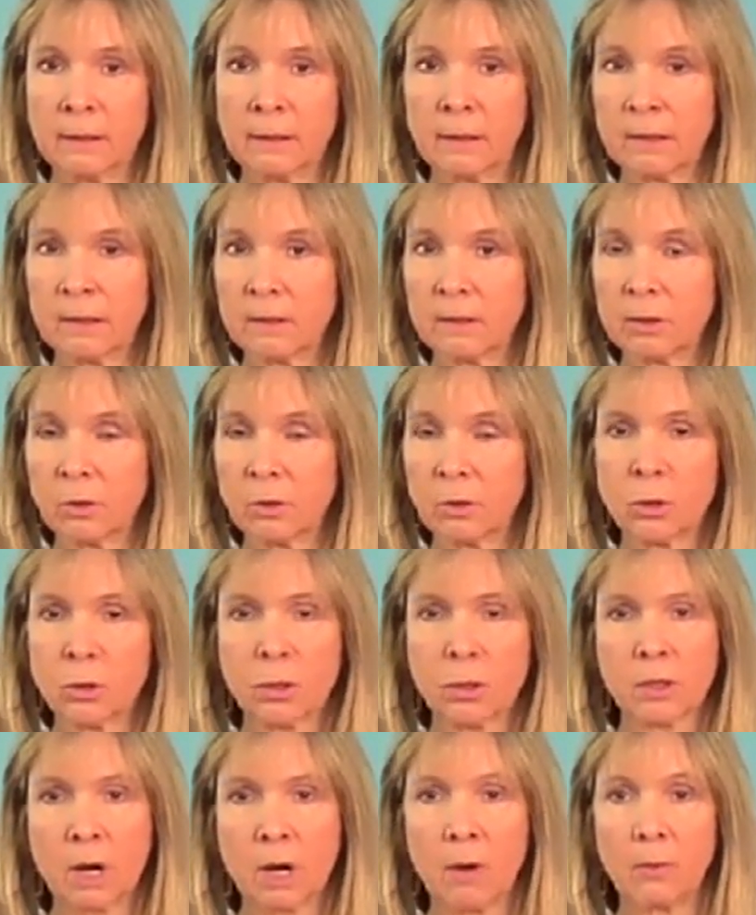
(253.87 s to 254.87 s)
So
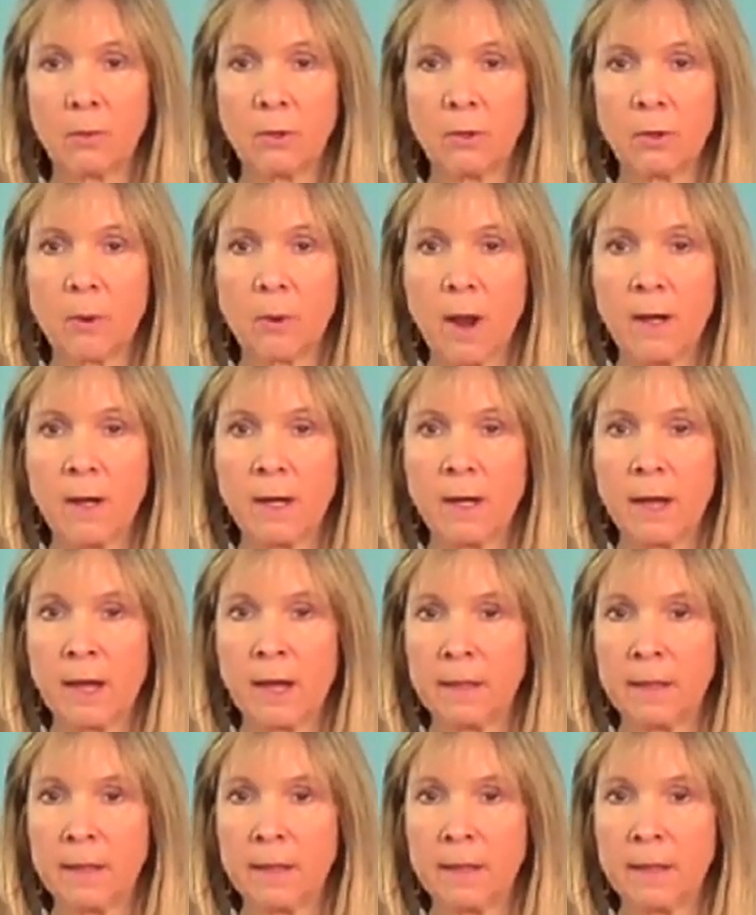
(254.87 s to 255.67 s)
start with your right hand.